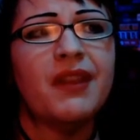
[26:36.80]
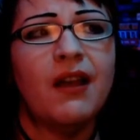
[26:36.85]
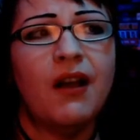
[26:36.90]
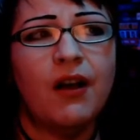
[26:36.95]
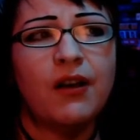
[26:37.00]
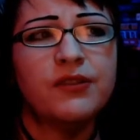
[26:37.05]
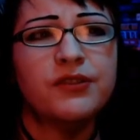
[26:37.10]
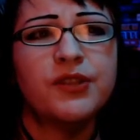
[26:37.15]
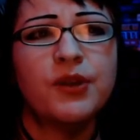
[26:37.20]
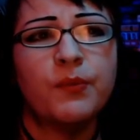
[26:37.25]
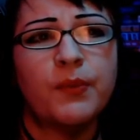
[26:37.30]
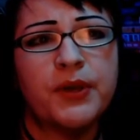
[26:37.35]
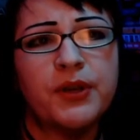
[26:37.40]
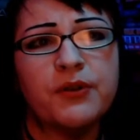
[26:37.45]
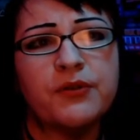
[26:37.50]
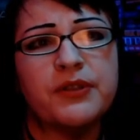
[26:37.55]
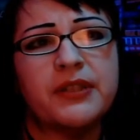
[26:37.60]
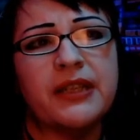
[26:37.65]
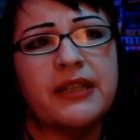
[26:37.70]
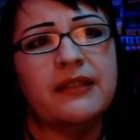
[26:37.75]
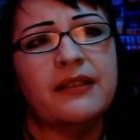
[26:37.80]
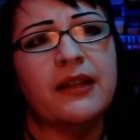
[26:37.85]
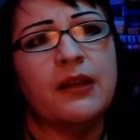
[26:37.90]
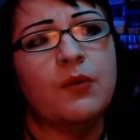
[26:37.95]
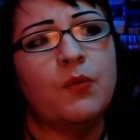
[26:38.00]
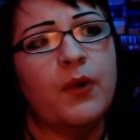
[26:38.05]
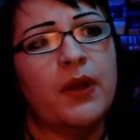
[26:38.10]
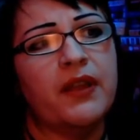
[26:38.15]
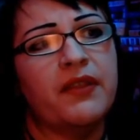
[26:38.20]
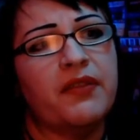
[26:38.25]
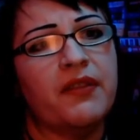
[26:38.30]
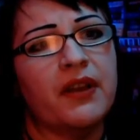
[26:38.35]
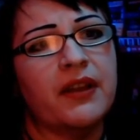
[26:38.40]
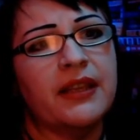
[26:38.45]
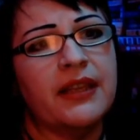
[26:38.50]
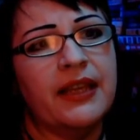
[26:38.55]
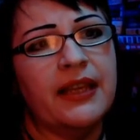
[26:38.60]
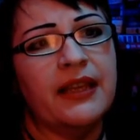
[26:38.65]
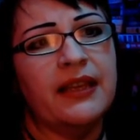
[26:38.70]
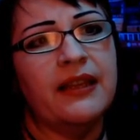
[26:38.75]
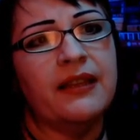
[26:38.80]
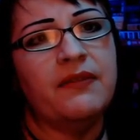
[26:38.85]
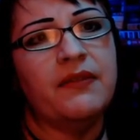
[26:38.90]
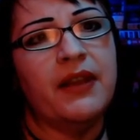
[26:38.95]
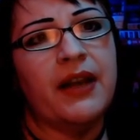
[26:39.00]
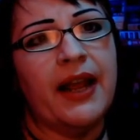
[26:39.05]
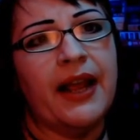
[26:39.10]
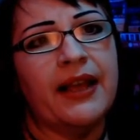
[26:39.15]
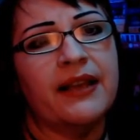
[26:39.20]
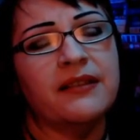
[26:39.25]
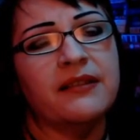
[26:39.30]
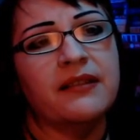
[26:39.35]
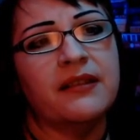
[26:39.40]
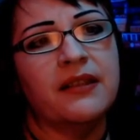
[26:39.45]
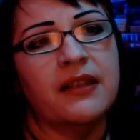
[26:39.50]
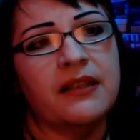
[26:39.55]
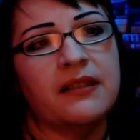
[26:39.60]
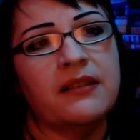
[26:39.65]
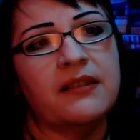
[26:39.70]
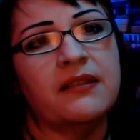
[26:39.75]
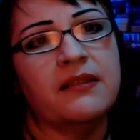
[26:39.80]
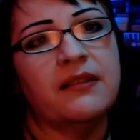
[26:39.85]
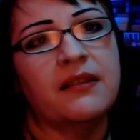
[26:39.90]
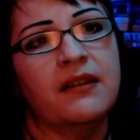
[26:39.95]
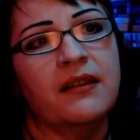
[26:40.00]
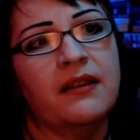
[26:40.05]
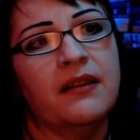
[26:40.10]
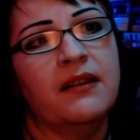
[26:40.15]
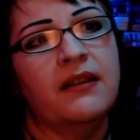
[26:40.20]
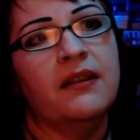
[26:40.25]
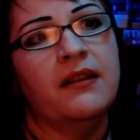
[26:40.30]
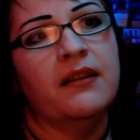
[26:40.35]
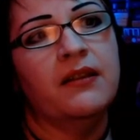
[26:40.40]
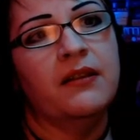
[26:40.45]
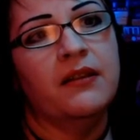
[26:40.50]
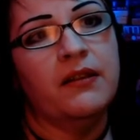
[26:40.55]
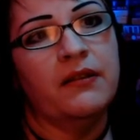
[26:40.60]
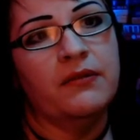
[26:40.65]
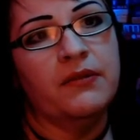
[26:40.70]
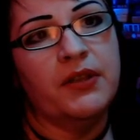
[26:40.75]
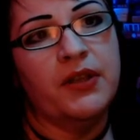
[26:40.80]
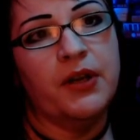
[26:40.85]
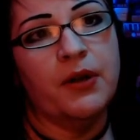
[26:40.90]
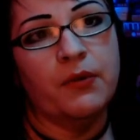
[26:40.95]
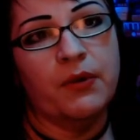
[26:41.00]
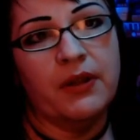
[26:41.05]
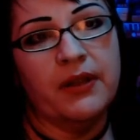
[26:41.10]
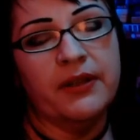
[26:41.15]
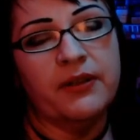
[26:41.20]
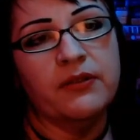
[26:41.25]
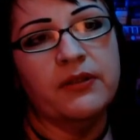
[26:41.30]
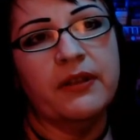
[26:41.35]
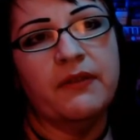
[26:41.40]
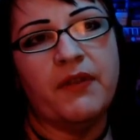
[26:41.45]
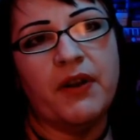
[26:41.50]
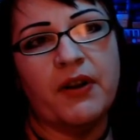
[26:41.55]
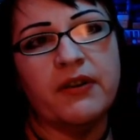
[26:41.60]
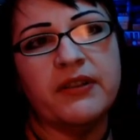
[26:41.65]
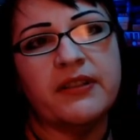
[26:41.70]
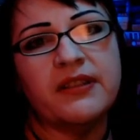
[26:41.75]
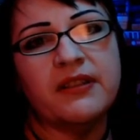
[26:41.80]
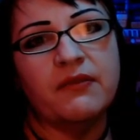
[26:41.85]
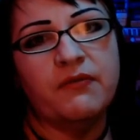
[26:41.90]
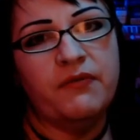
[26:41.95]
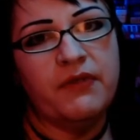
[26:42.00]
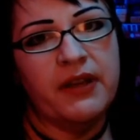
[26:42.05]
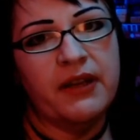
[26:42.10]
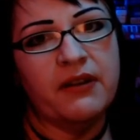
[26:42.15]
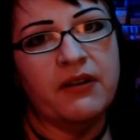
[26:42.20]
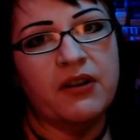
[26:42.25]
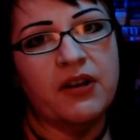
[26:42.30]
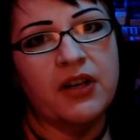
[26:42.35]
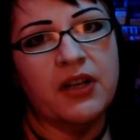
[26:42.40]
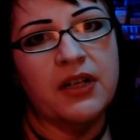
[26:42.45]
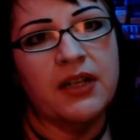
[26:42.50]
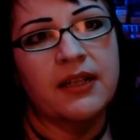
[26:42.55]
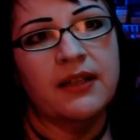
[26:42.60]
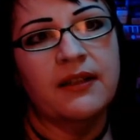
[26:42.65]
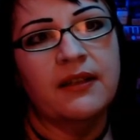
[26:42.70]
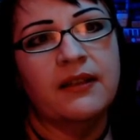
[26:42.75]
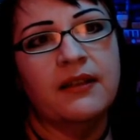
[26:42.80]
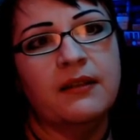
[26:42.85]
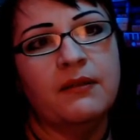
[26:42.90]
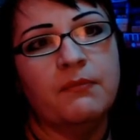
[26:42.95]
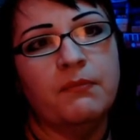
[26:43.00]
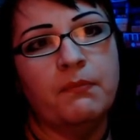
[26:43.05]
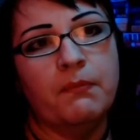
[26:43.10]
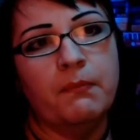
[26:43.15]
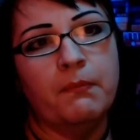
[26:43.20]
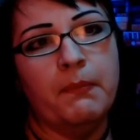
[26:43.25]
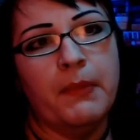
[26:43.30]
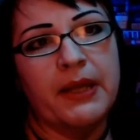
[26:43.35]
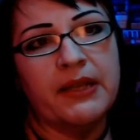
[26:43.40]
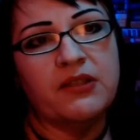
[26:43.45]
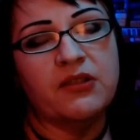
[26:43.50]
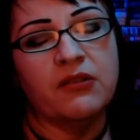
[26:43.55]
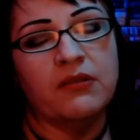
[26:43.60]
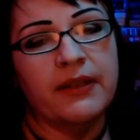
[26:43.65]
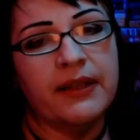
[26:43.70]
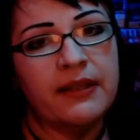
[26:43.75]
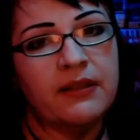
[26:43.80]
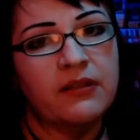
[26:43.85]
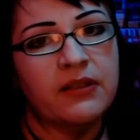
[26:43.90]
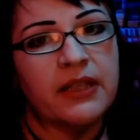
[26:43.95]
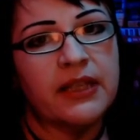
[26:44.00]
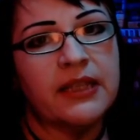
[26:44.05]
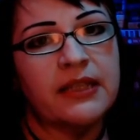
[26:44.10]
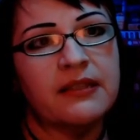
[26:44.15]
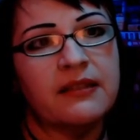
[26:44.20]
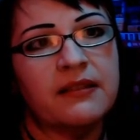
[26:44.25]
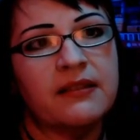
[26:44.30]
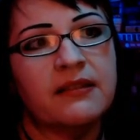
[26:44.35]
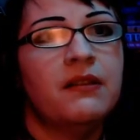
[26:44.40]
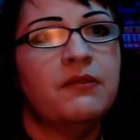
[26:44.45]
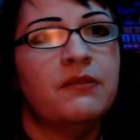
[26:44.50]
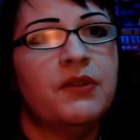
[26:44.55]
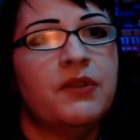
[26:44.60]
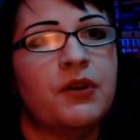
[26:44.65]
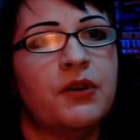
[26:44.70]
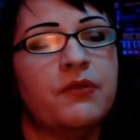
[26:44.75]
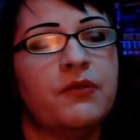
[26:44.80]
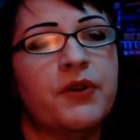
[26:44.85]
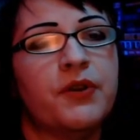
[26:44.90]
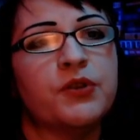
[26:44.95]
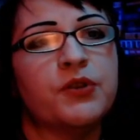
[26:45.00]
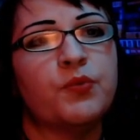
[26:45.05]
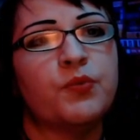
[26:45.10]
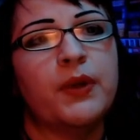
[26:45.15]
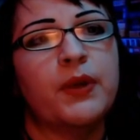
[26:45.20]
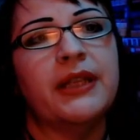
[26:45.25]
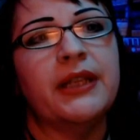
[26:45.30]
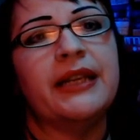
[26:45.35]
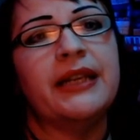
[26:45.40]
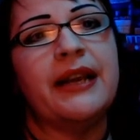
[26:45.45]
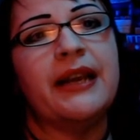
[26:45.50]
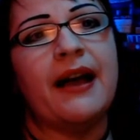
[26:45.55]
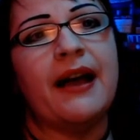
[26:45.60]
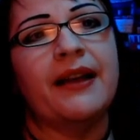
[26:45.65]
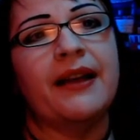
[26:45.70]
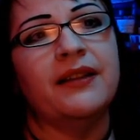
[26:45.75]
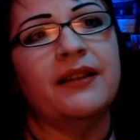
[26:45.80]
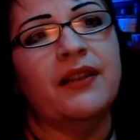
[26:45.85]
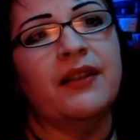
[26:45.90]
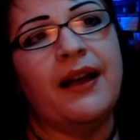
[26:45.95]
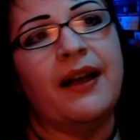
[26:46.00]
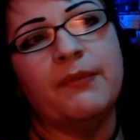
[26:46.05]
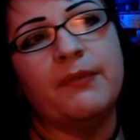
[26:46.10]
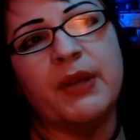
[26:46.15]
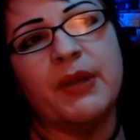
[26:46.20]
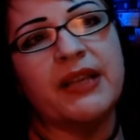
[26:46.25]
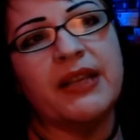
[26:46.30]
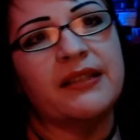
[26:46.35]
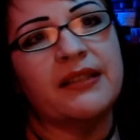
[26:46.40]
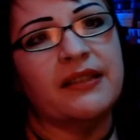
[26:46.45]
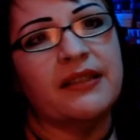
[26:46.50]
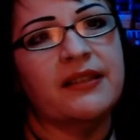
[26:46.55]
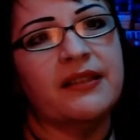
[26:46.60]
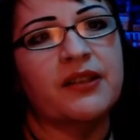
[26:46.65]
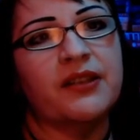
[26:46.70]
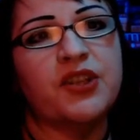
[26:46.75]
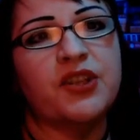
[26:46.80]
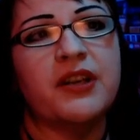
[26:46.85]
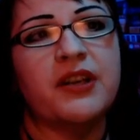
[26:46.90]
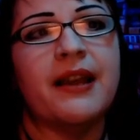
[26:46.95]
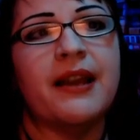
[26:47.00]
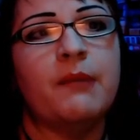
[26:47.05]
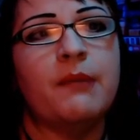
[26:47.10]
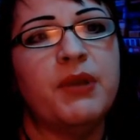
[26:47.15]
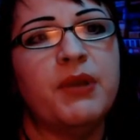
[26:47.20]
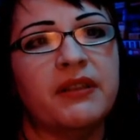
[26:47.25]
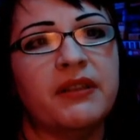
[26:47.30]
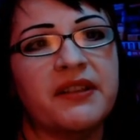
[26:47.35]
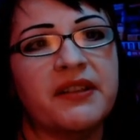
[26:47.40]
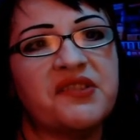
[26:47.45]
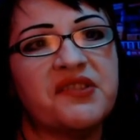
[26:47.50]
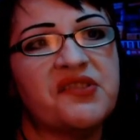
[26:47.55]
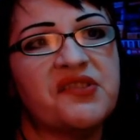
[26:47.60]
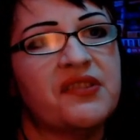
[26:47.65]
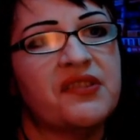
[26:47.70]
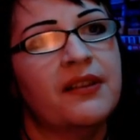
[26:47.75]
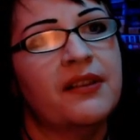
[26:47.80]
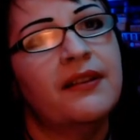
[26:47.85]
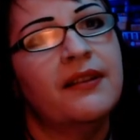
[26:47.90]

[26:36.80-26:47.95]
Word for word: also when you're dealing with a kid that has this, you know, clearly very severe mental illness, there's really not a lot, because it's such a nebulous,